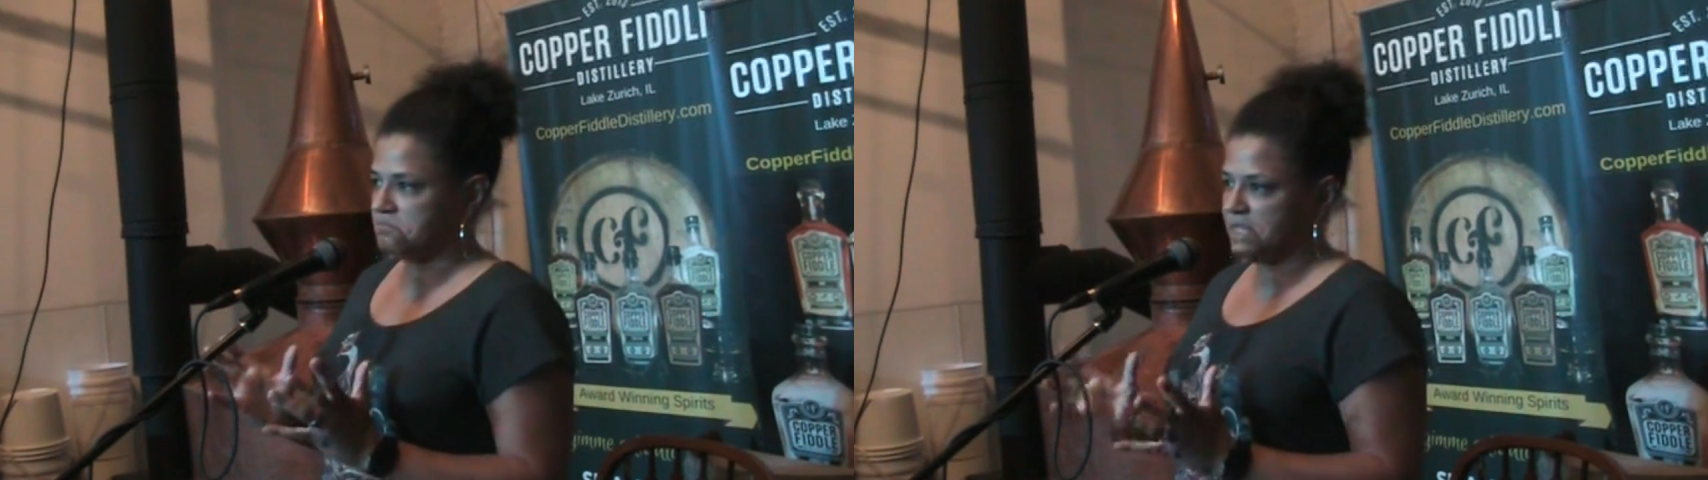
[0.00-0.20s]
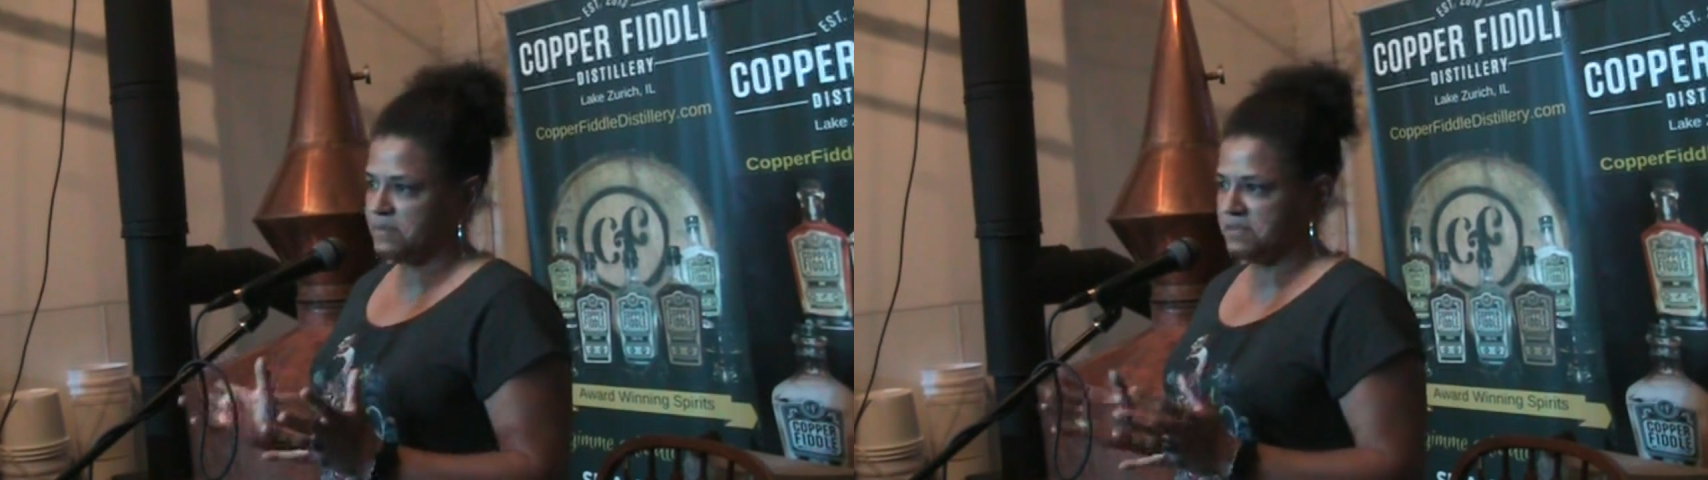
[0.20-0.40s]

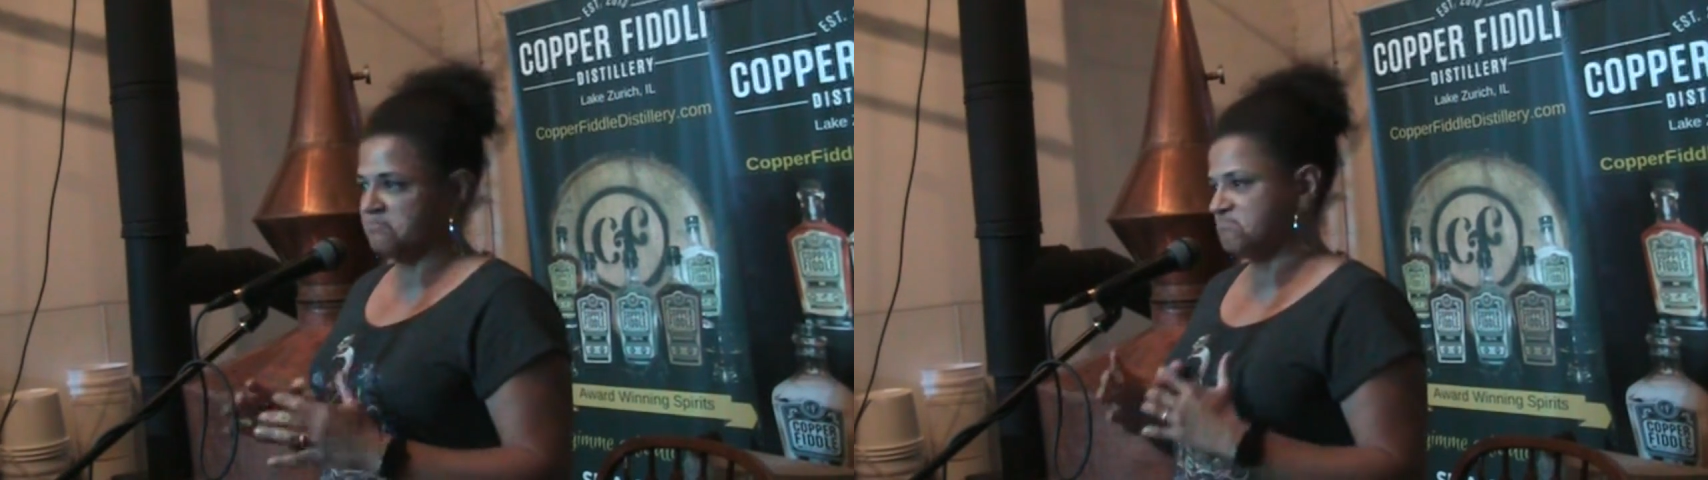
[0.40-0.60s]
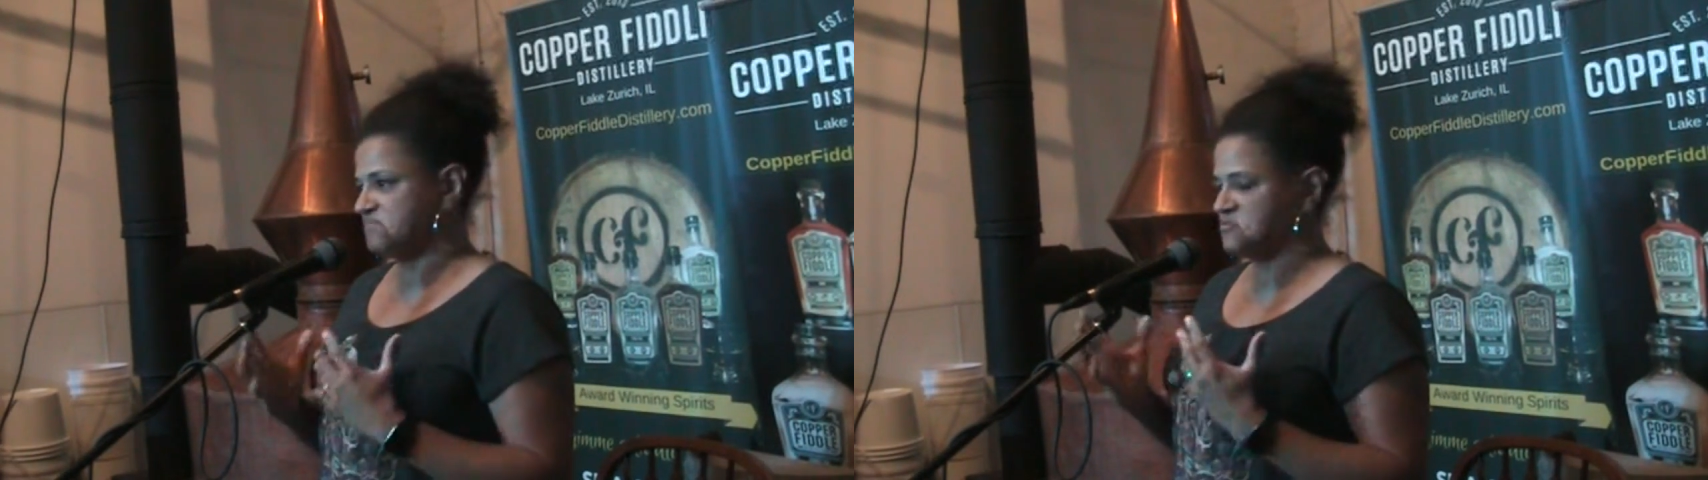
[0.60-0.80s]
Maybe
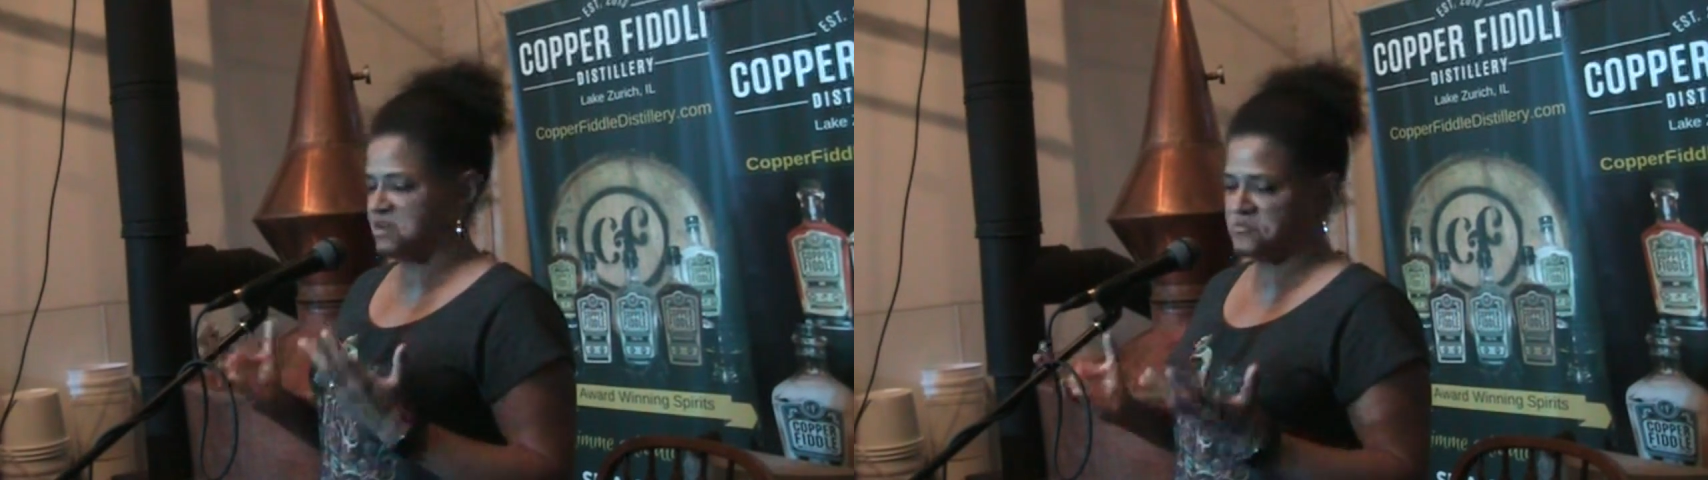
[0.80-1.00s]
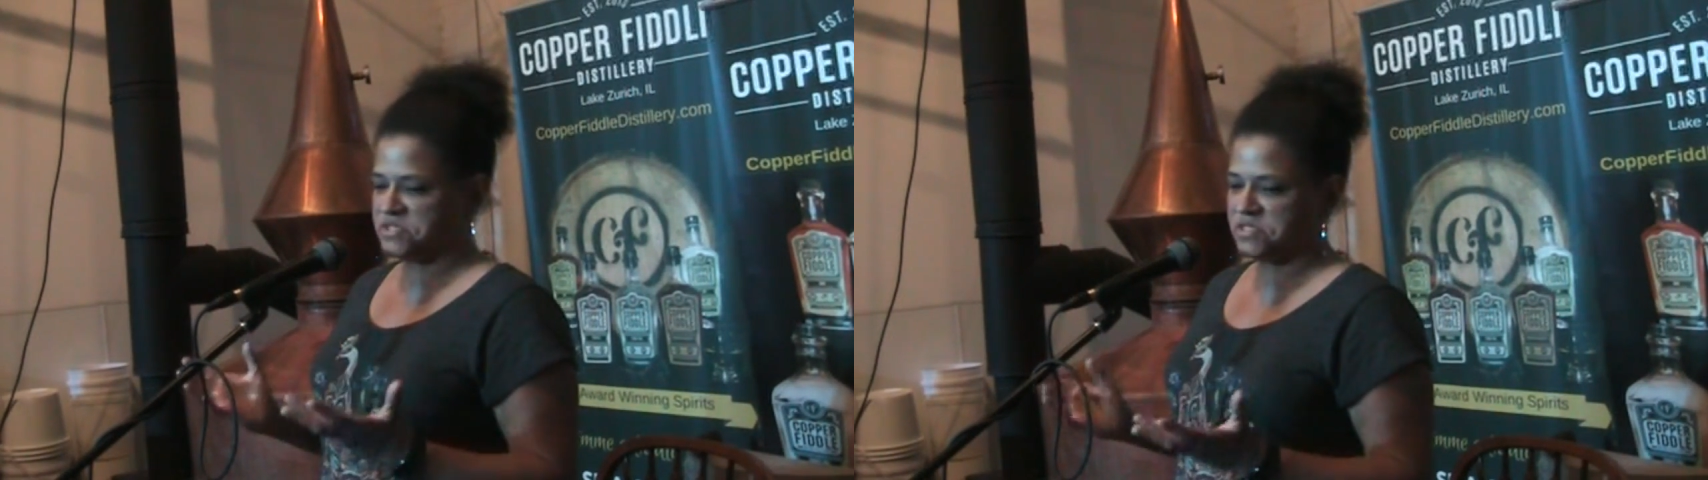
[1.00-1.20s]
her
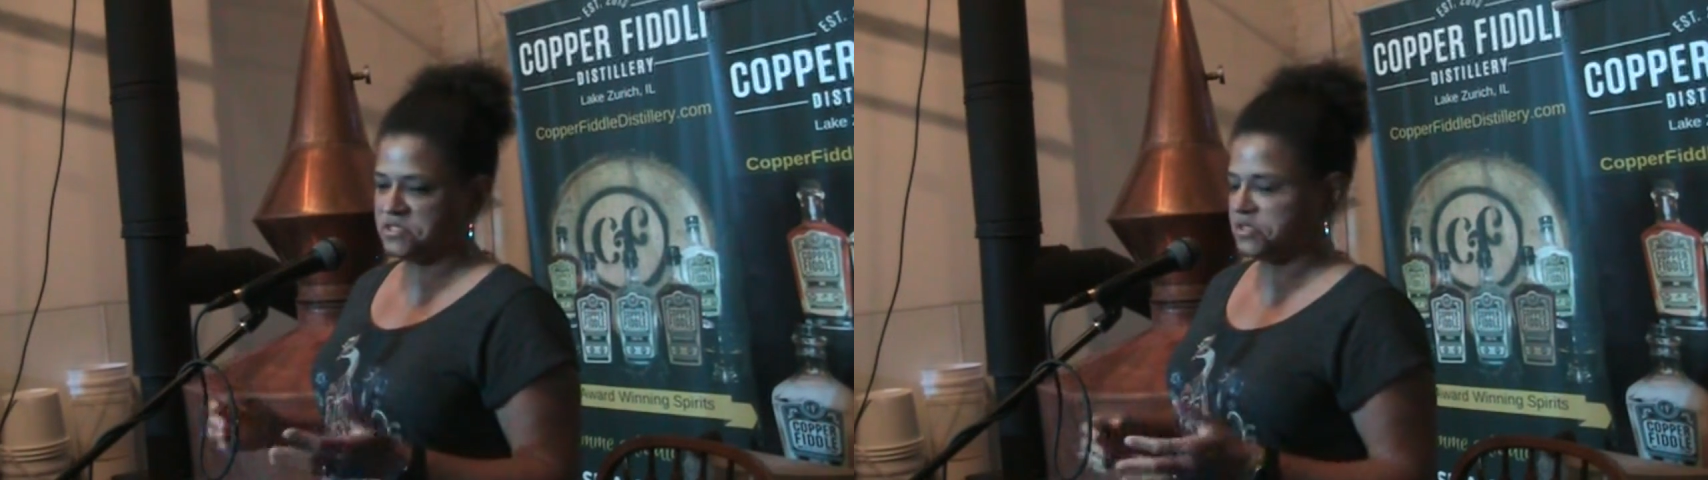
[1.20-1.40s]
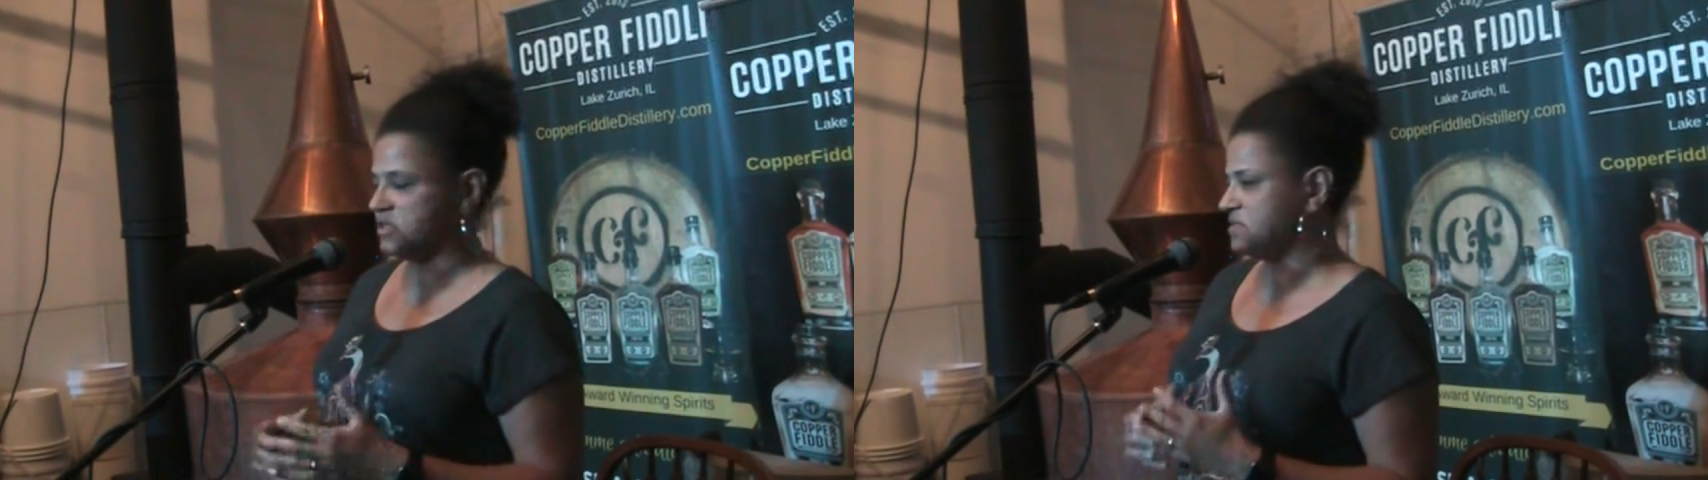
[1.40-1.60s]
numbers didn't
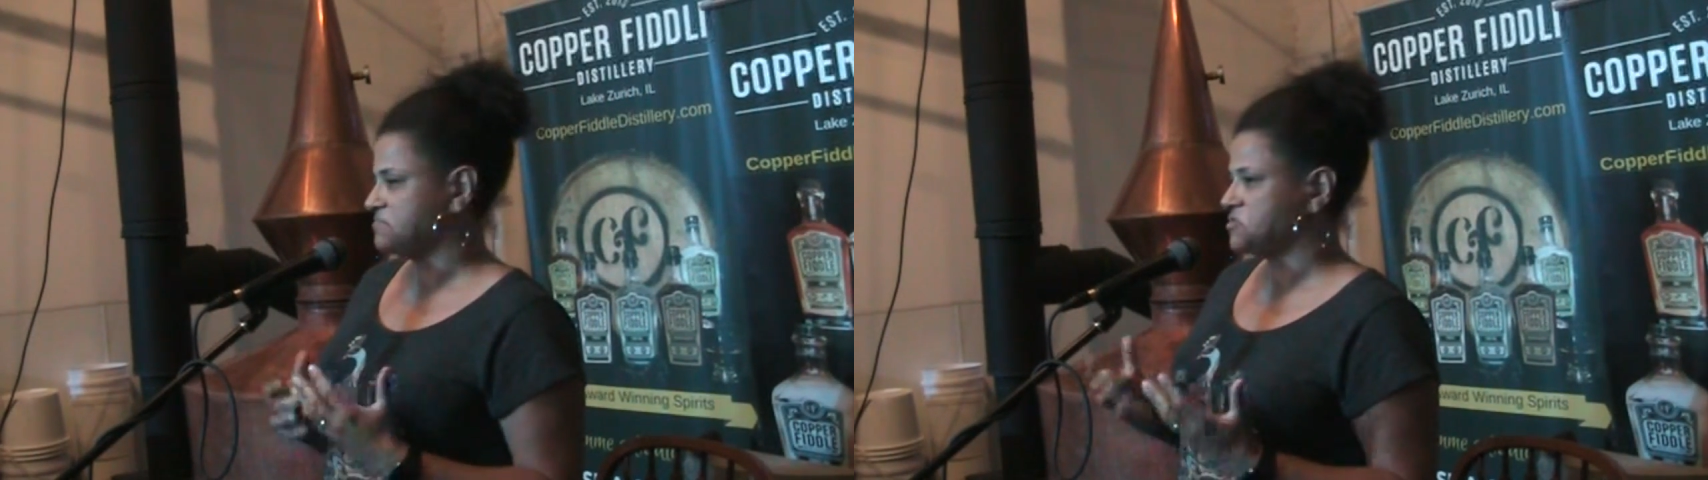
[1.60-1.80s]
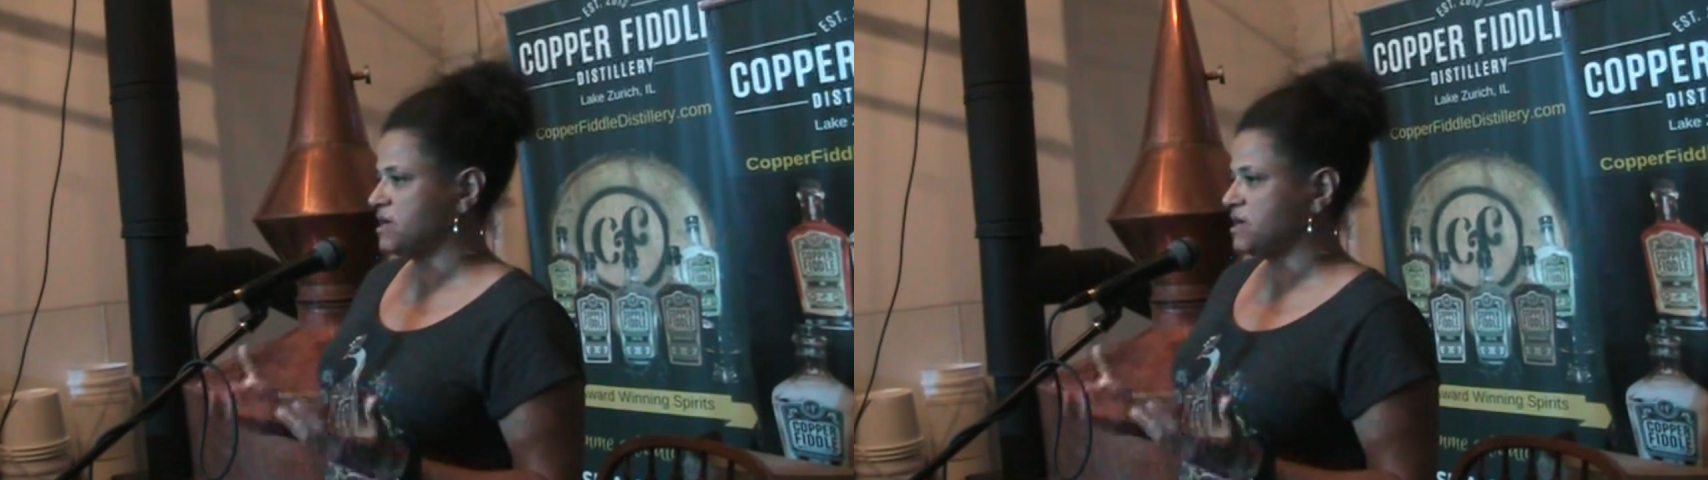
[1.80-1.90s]
look good,